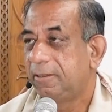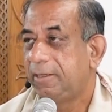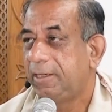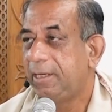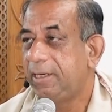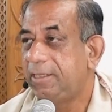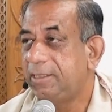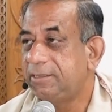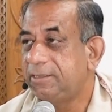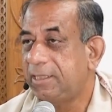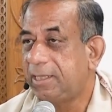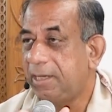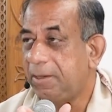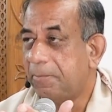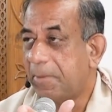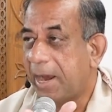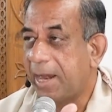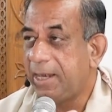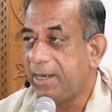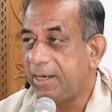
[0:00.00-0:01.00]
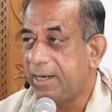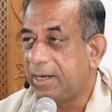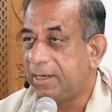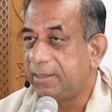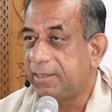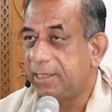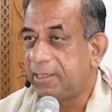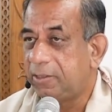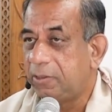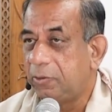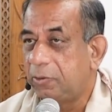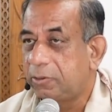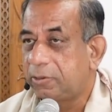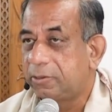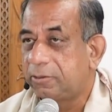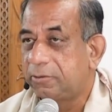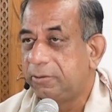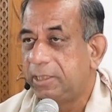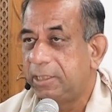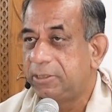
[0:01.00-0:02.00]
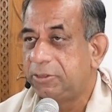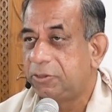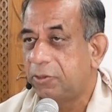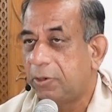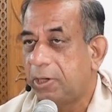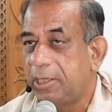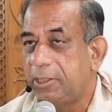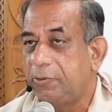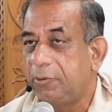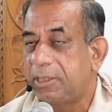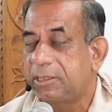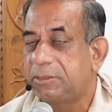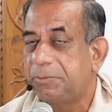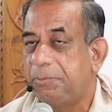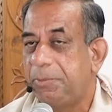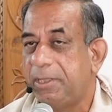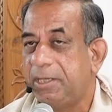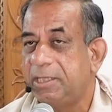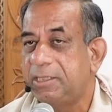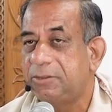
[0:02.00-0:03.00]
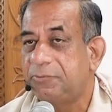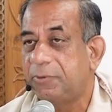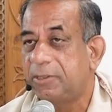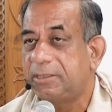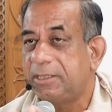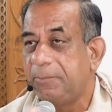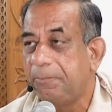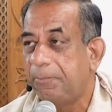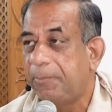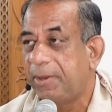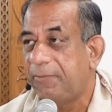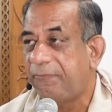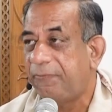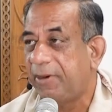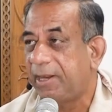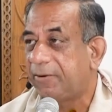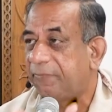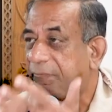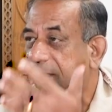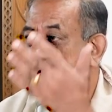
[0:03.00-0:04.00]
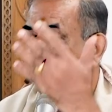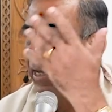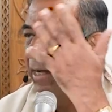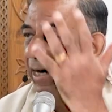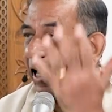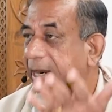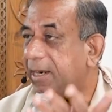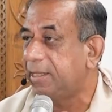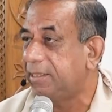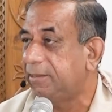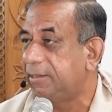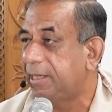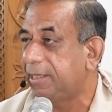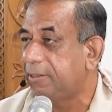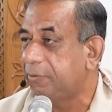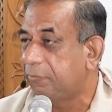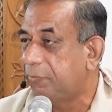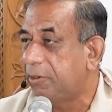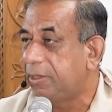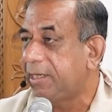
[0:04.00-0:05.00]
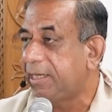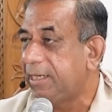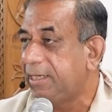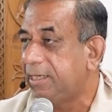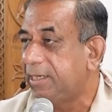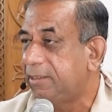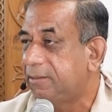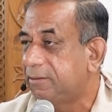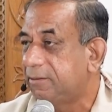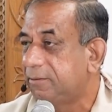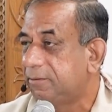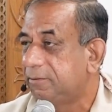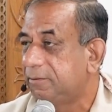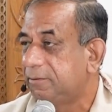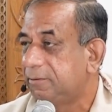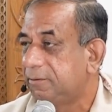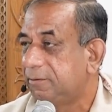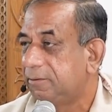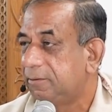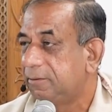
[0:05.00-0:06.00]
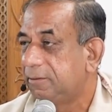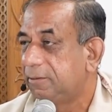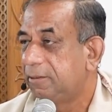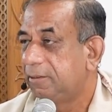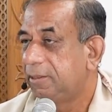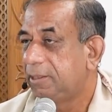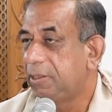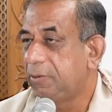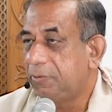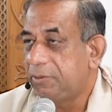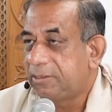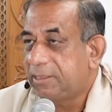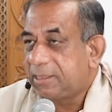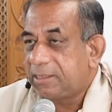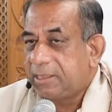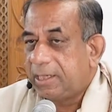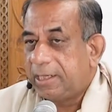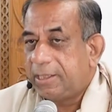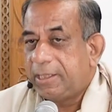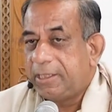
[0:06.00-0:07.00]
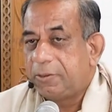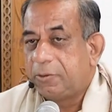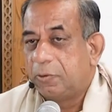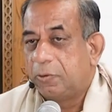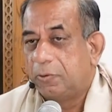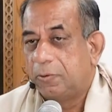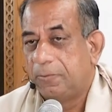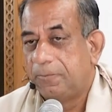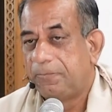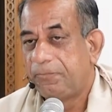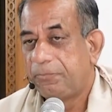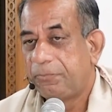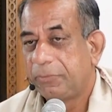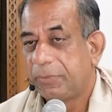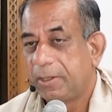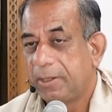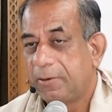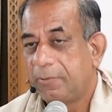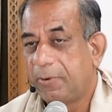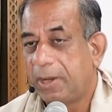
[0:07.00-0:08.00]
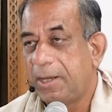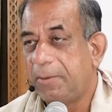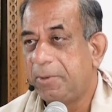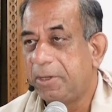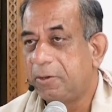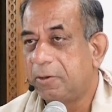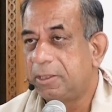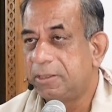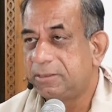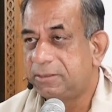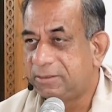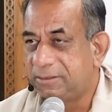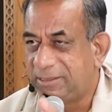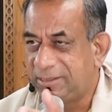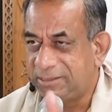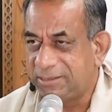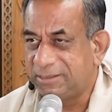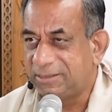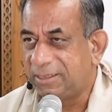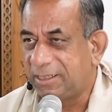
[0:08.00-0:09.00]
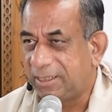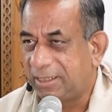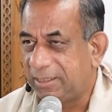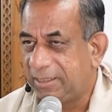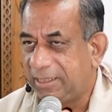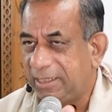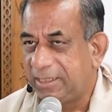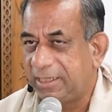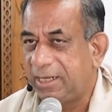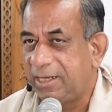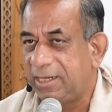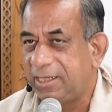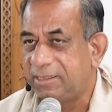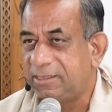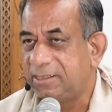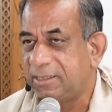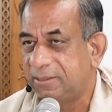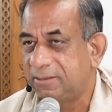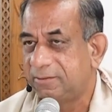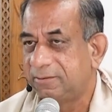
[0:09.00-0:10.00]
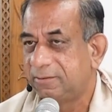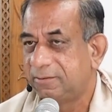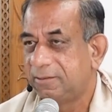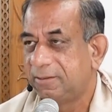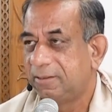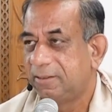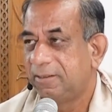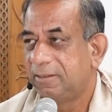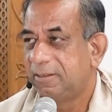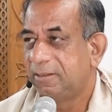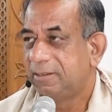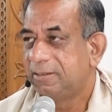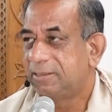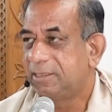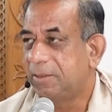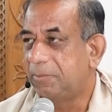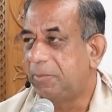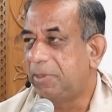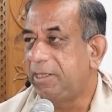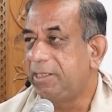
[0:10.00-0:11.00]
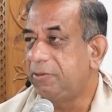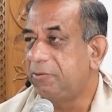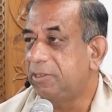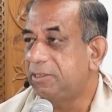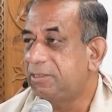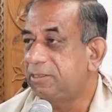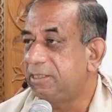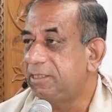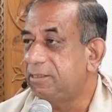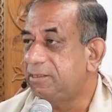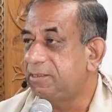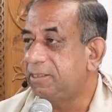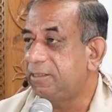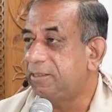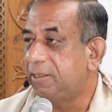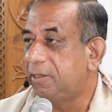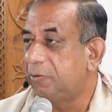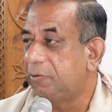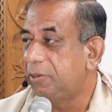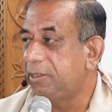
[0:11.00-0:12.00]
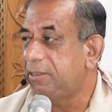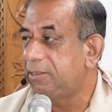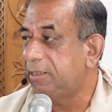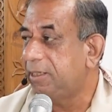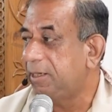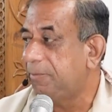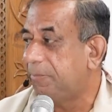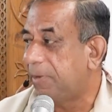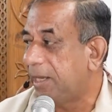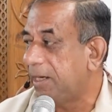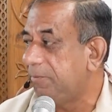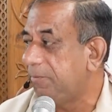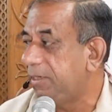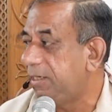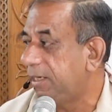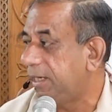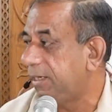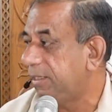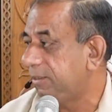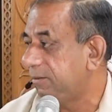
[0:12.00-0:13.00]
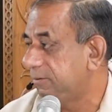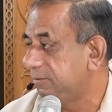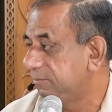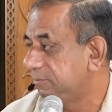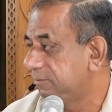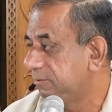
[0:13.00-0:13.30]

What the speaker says: It is a reminder that, look, the joy you experienced was imperfect. Find Ananda, you won't need it. You will just let it go. Why? Because this is a degradation. Somebody who has tasted the original Bal Mithai.